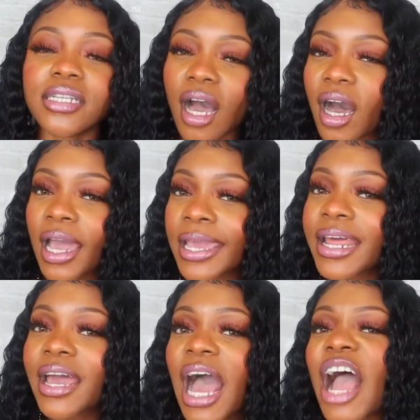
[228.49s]
9.
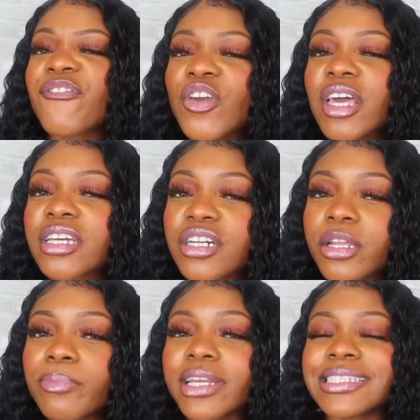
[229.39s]
I feel like it could
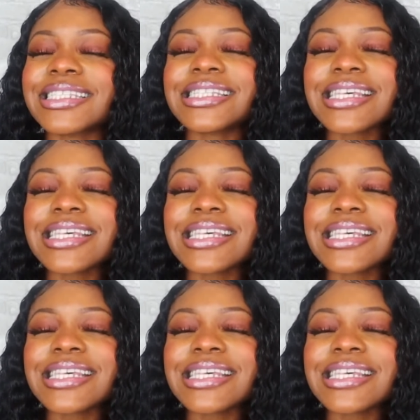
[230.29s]
have been a